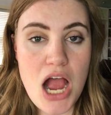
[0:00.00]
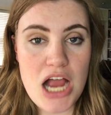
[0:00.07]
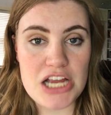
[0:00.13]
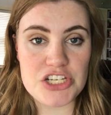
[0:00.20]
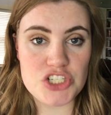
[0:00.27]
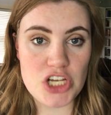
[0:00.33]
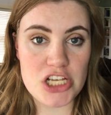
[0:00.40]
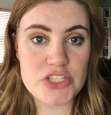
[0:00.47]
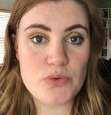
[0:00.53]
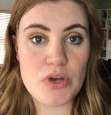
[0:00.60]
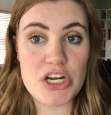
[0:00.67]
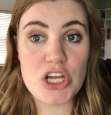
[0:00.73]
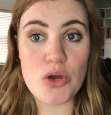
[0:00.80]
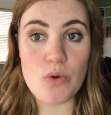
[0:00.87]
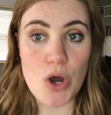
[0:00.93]
I just want
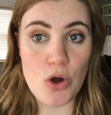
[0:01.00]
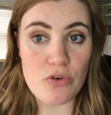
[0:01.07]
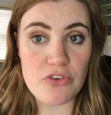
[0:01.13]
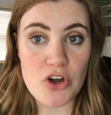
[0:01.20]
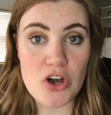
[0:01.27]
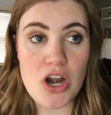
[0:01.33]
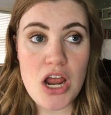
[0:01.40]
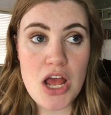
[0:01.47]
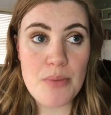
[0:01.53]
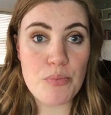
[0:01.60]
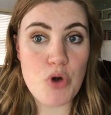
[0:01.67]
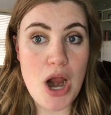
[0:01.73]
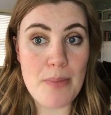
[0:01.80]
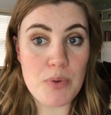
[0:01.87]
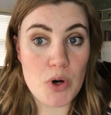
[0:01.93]
to go over
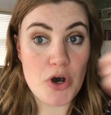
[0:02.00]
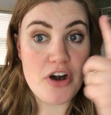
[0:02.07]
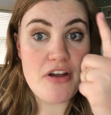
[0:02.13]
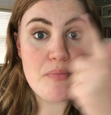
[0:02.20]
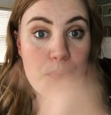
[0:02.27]
proper